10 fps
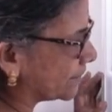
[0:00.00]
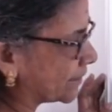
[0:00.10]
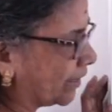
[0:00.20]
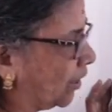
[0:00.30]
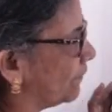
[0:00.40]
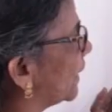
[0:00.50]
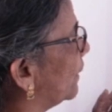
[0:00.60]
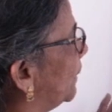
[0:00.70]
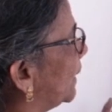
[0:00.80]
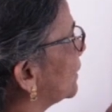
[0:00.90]
is the lower
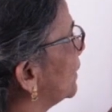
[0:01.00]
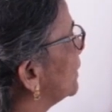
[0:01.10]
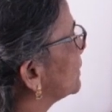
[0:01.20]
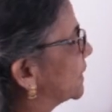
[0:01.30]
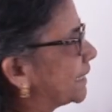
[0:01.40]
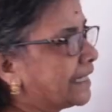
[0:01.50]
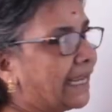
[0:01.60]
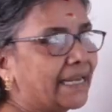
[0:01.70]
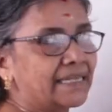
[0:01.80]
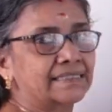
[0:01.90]
limit,
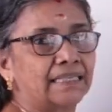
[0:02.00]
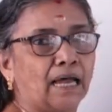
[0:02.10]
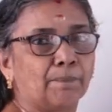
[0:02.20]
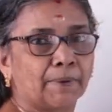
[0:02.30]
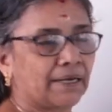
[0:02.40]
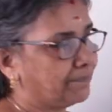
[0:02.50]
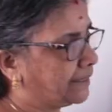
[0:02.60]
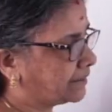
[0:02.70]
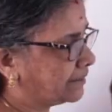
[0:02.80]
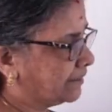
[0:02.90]
CA is the upper
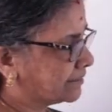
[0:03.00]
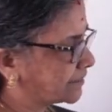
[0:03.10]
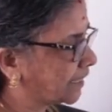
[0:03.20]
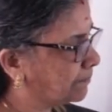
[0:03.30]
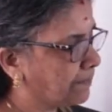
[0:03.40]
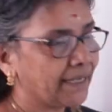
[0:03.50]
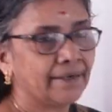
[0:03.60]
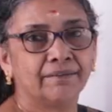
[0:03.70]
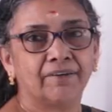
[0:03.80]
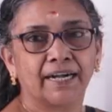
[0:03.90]
limit,
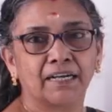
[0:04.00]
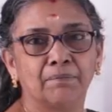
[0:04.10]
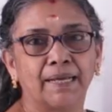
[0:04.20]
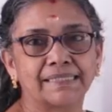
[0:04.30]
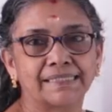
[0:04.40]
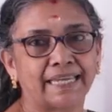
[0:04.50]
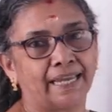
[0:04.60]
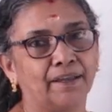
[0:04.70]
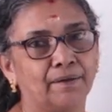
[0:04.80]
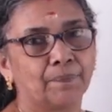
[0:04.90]
CB divided by
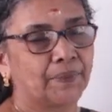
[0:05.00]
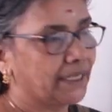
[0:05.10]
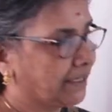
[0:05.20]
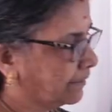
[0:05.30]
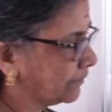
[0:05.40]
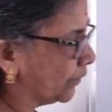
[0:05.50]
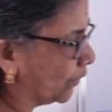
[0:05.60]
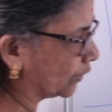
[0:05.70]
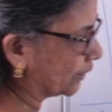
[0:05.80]
CA. You know